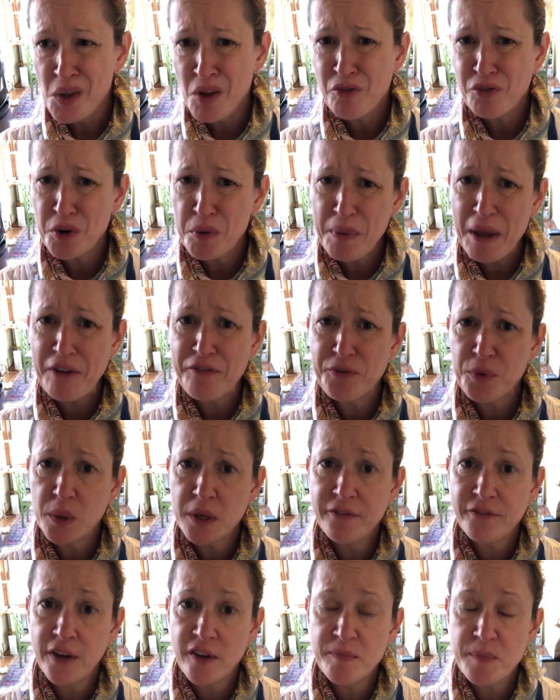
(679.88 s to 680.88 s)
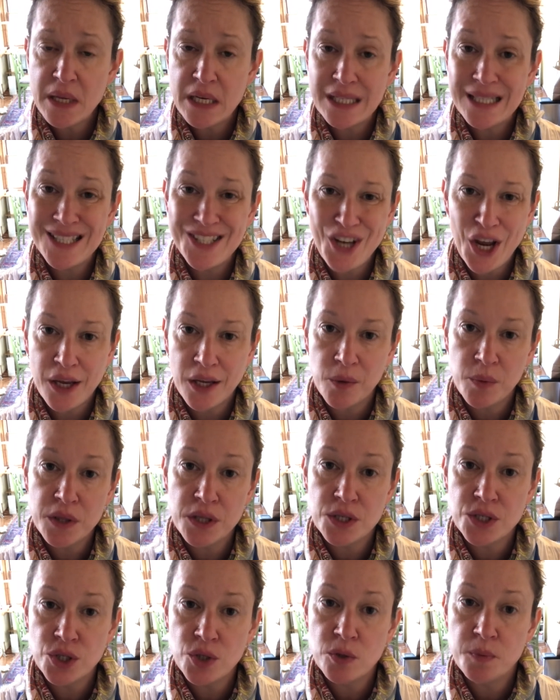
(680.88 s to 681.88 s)
for about 45 minutes. Check it with
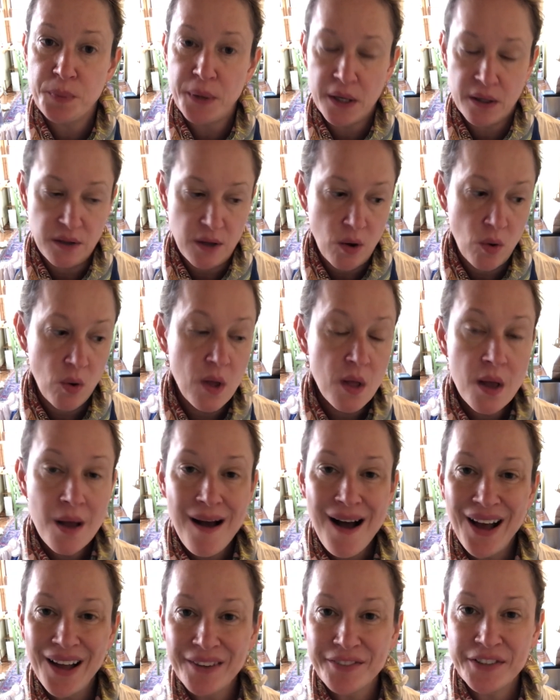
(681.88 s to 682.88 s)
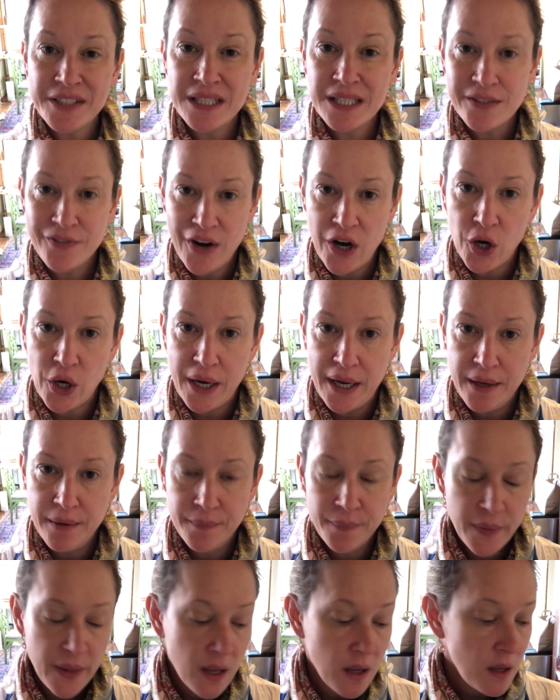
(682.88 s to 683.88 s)
a toothpick though. Ovens vary.
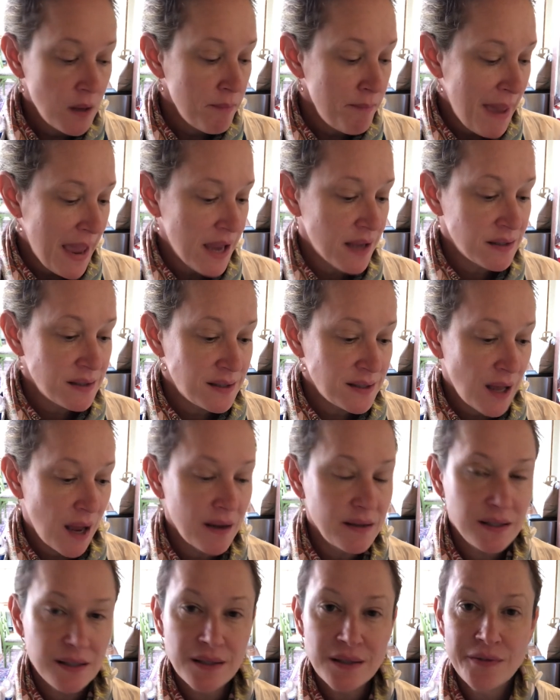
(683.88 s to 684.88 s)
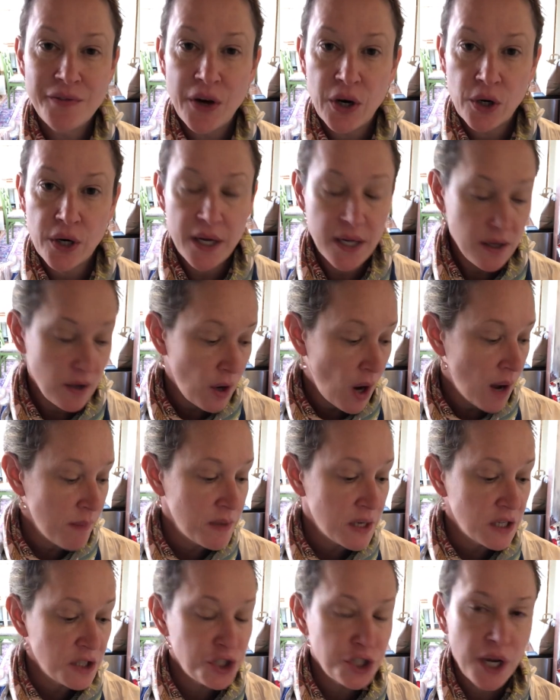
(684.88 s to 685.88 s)
Pan sizes vary. I'm
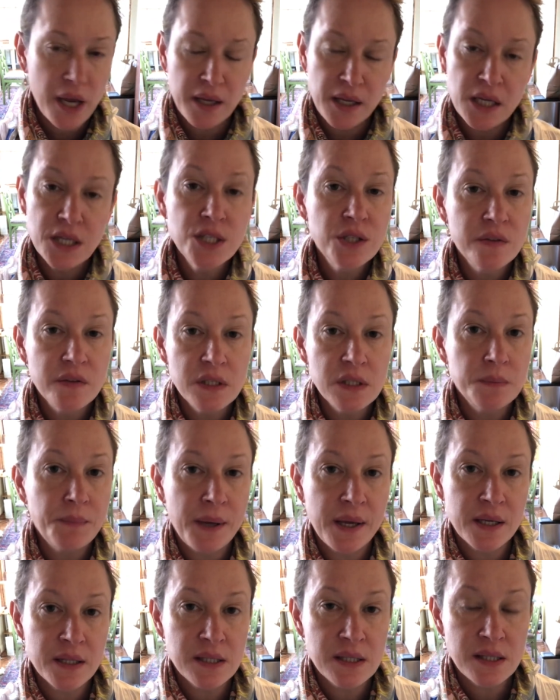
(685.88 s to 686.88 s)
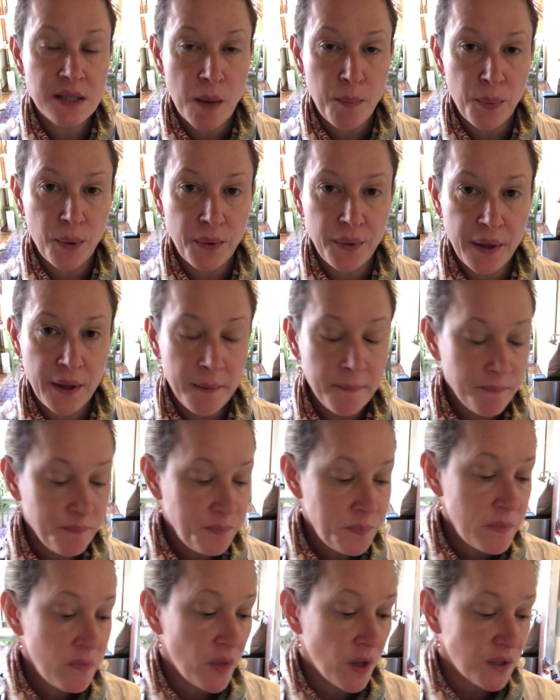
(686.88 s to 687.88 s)
going to check each of these pans separately.
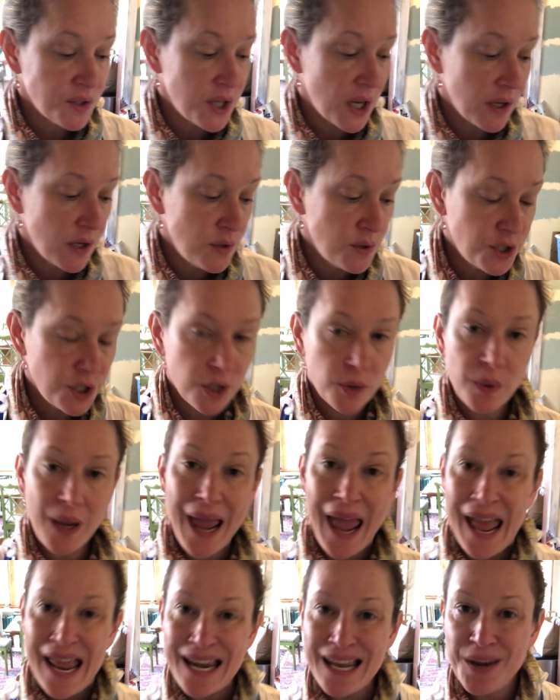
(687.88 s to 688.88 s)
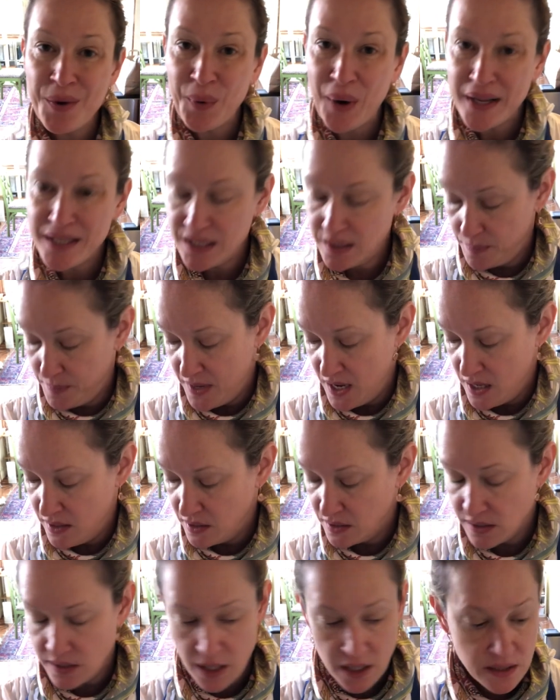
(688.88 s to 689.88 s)
I'll tell you too, any recipe
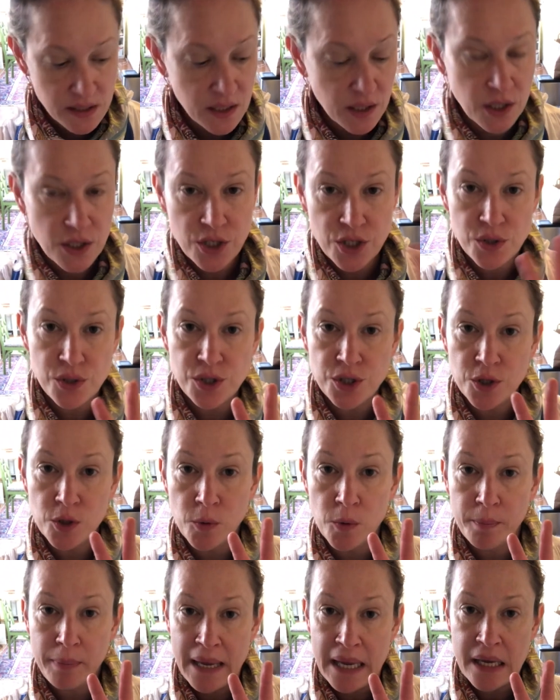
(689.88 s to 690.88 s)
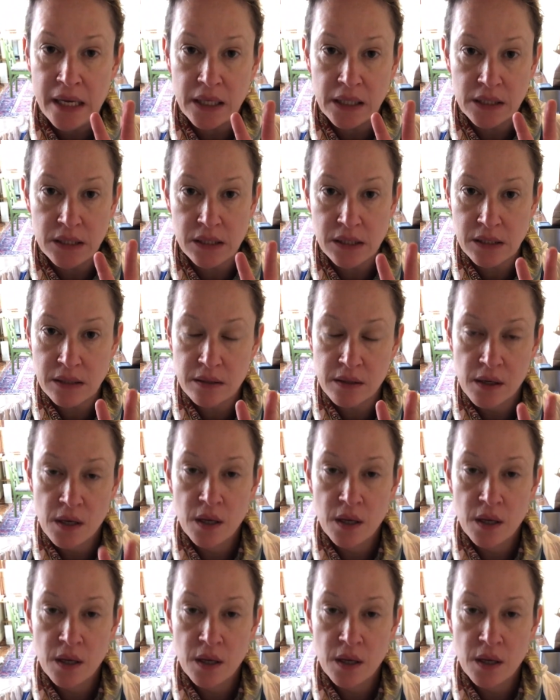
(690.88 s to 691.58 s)
that says it can do 2 pans,